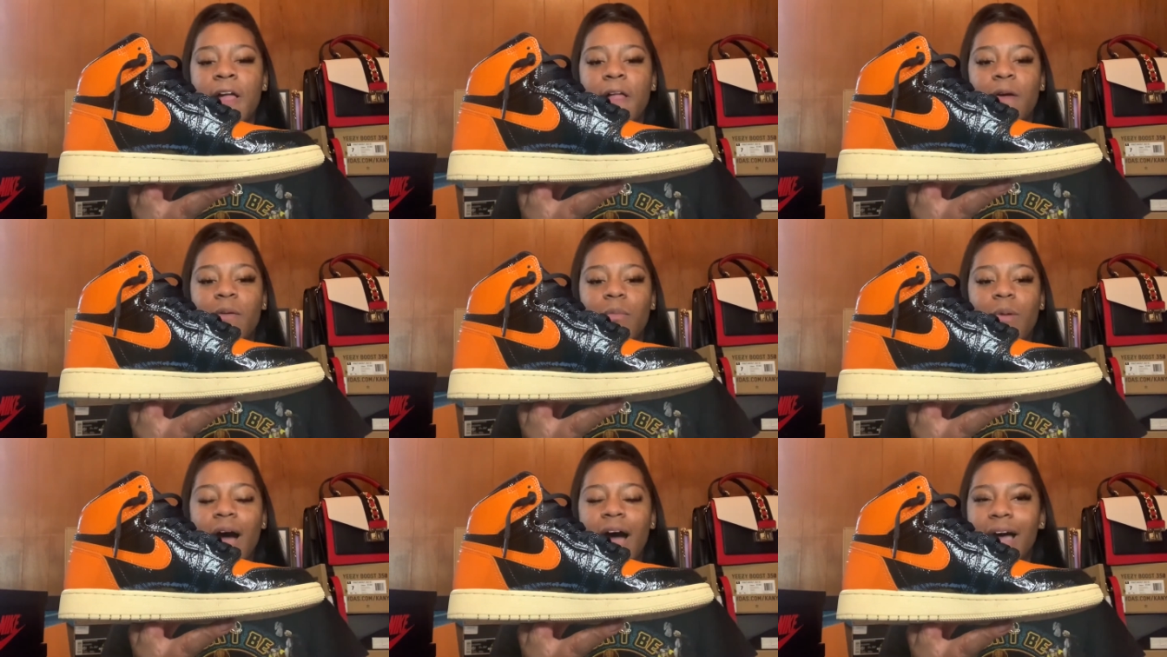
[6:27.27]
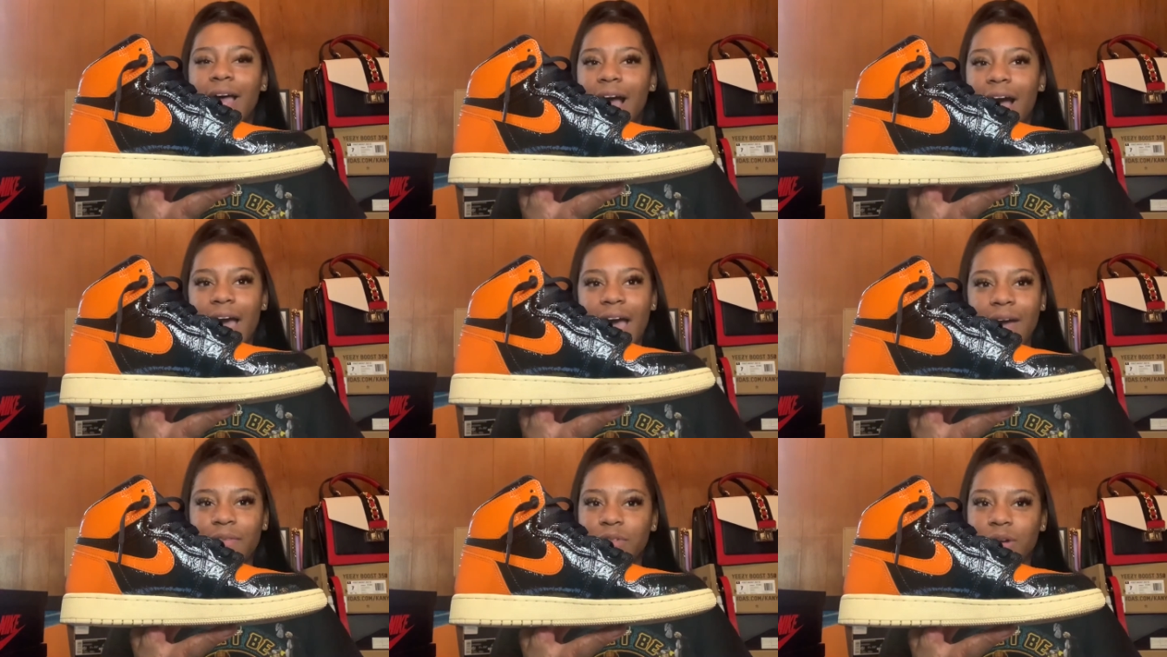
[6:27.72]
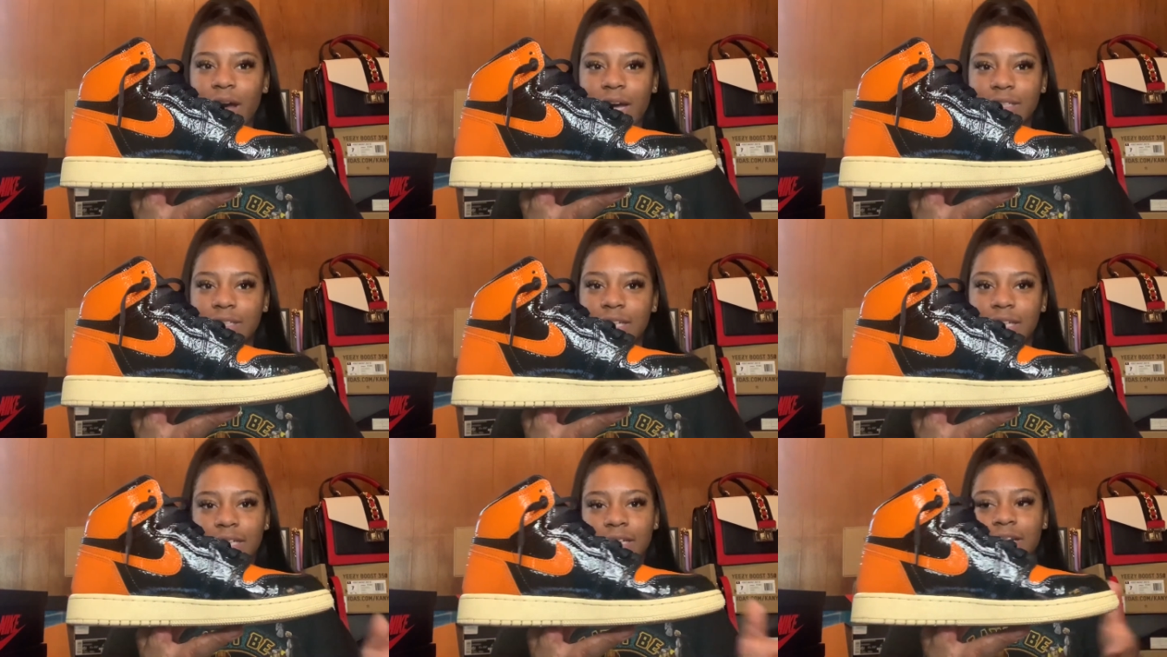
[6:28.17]
Why, I have no
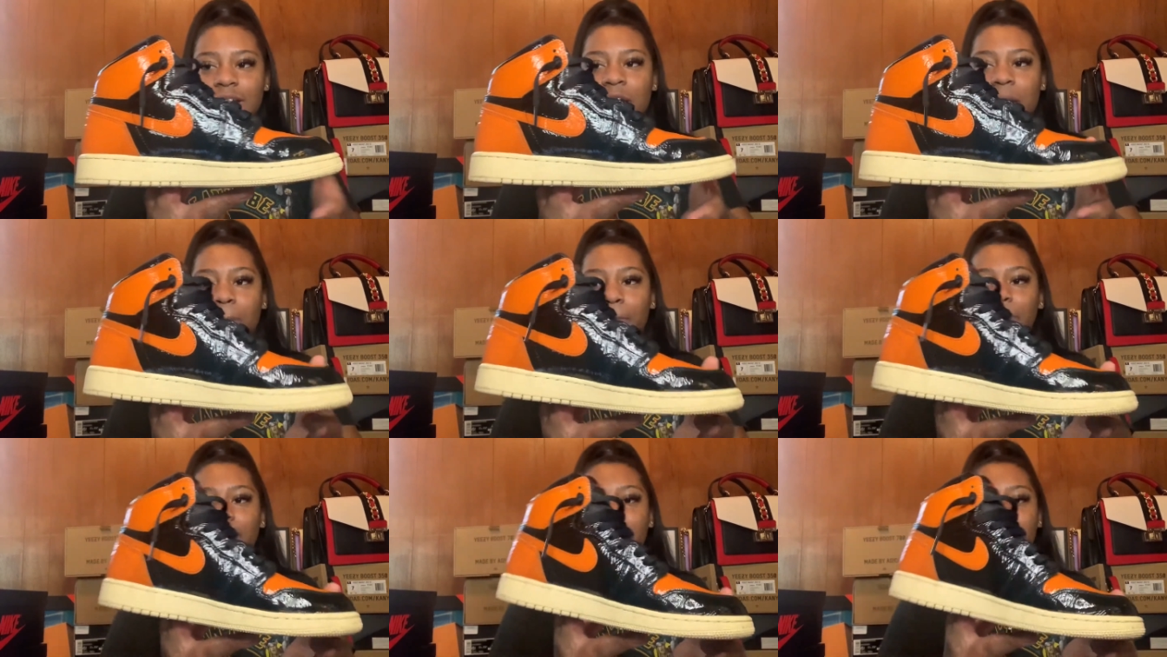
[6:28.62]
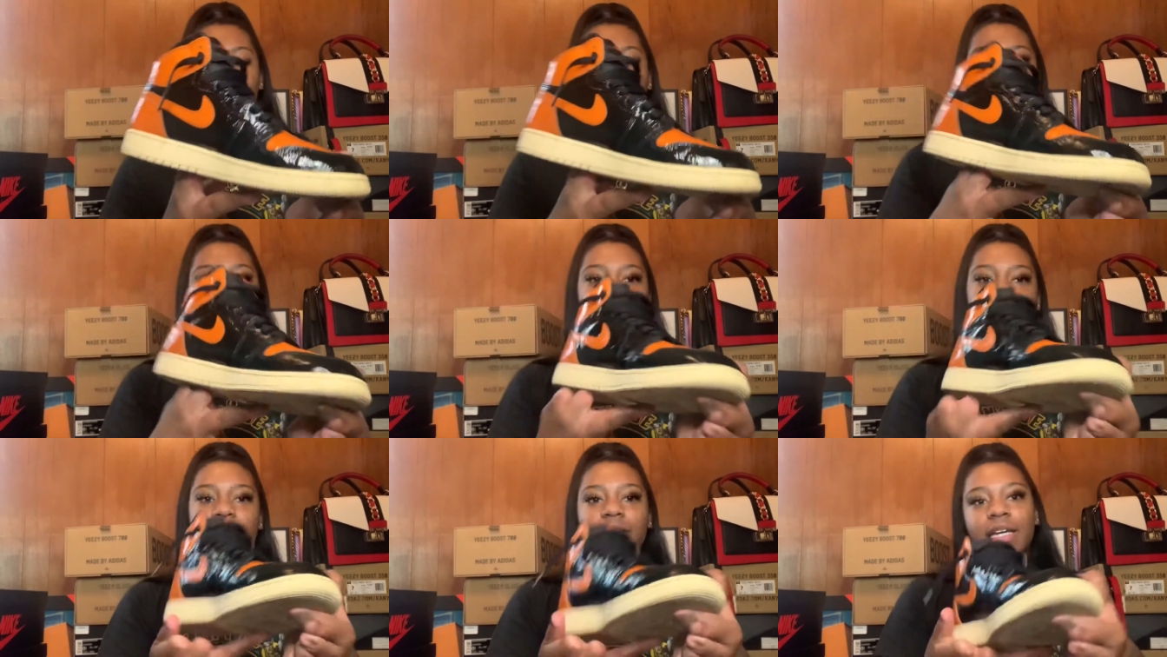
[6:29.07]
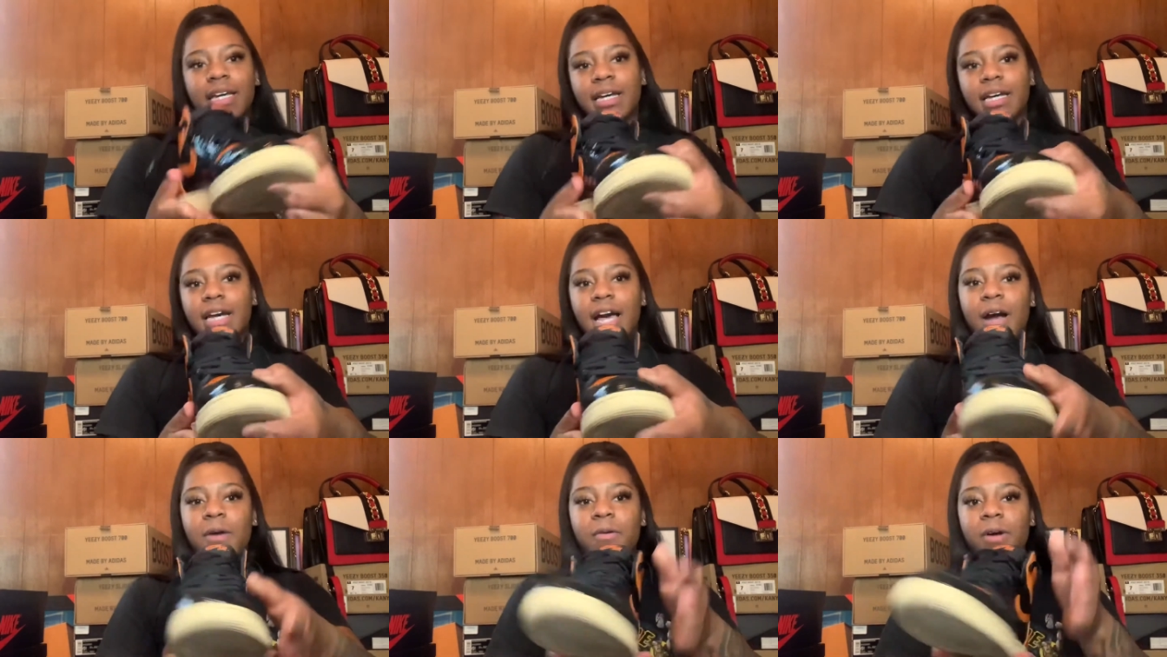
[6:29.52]
idea. But
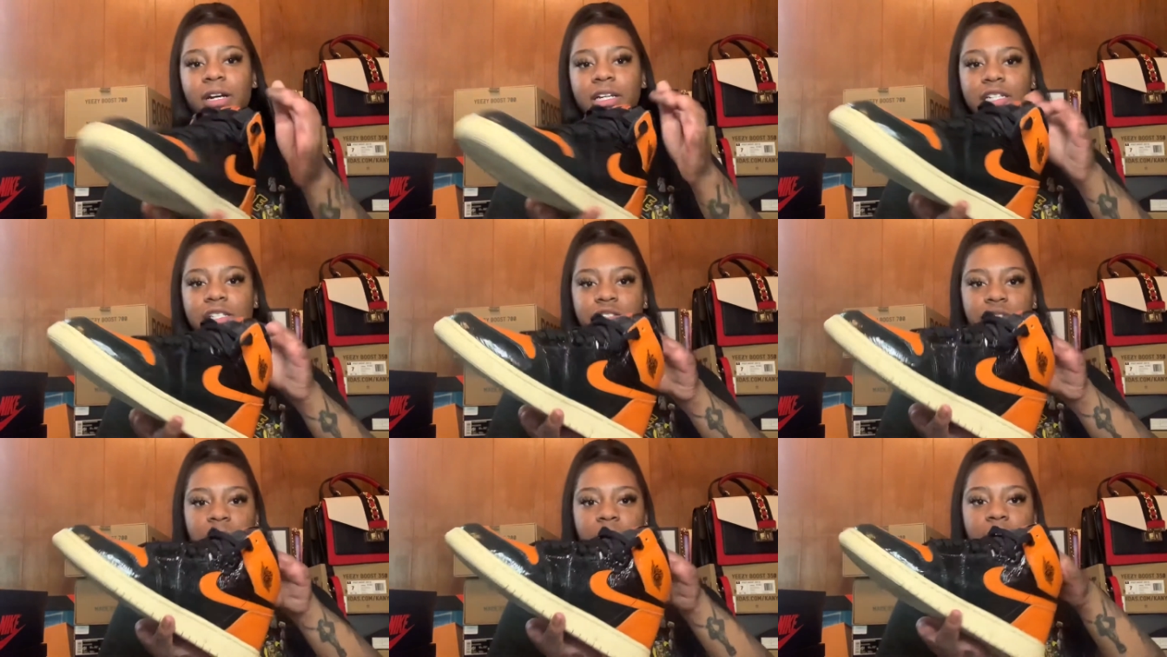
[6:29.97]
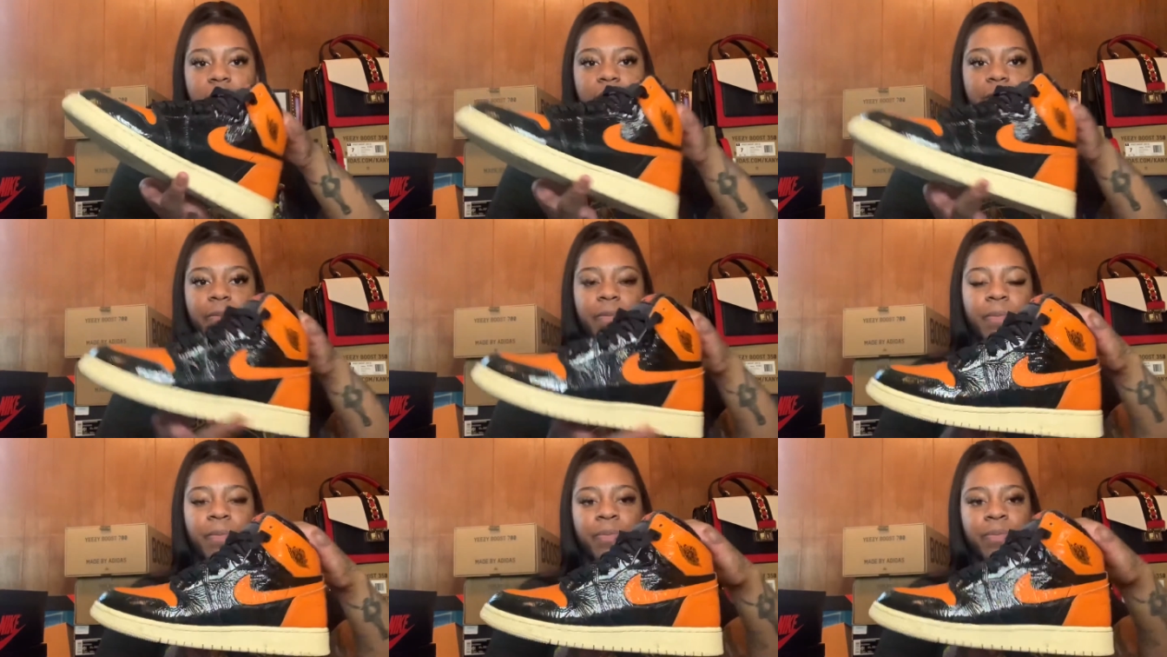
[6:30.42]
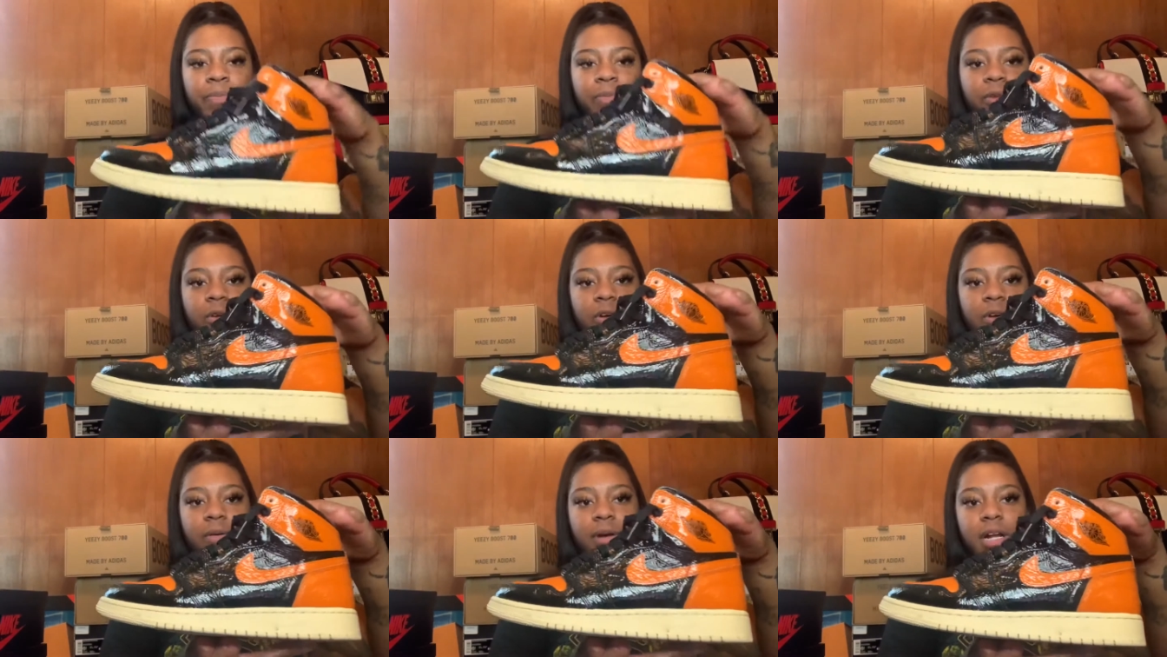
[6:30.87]
yeah, I wear these to work
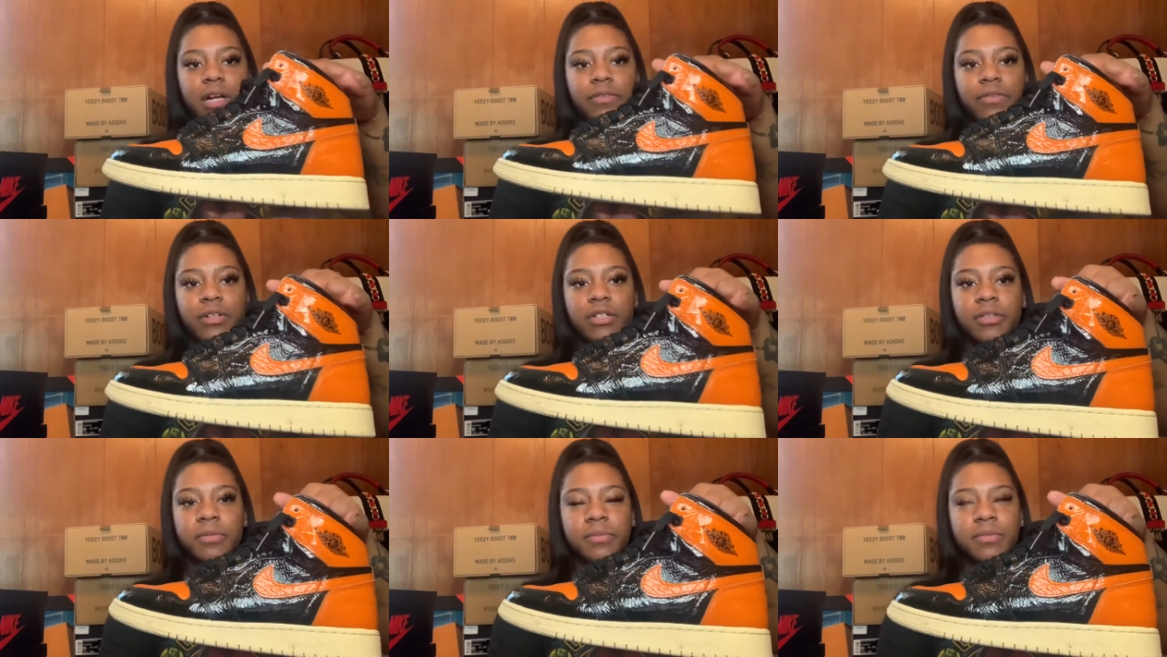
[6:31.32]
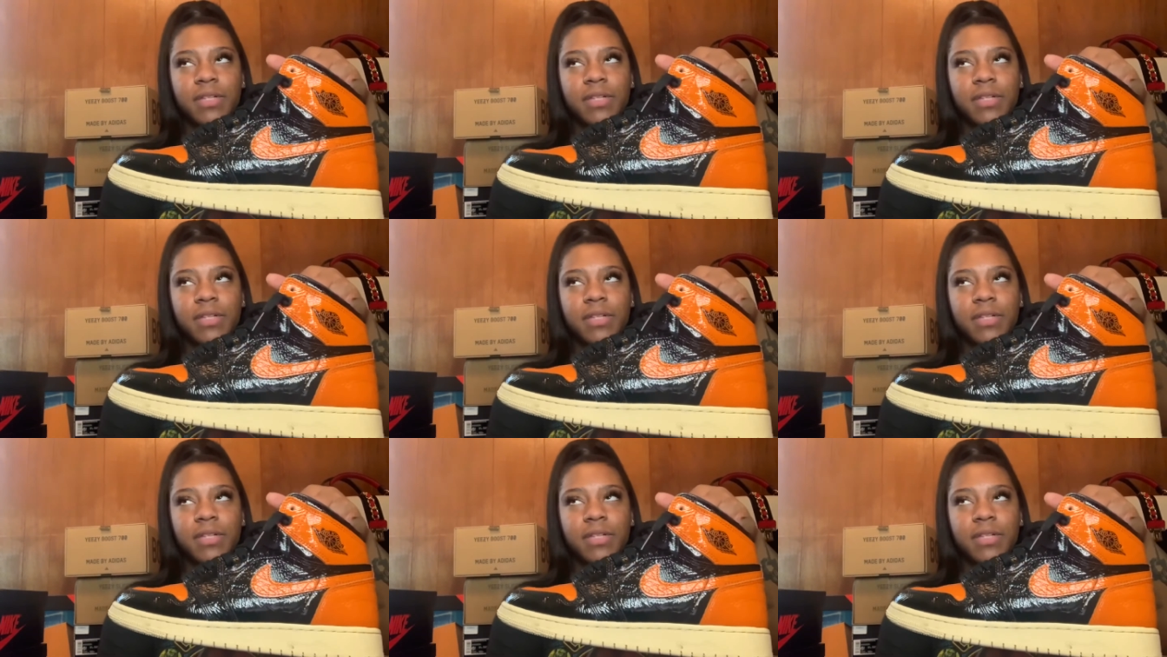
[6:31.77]
or whatever.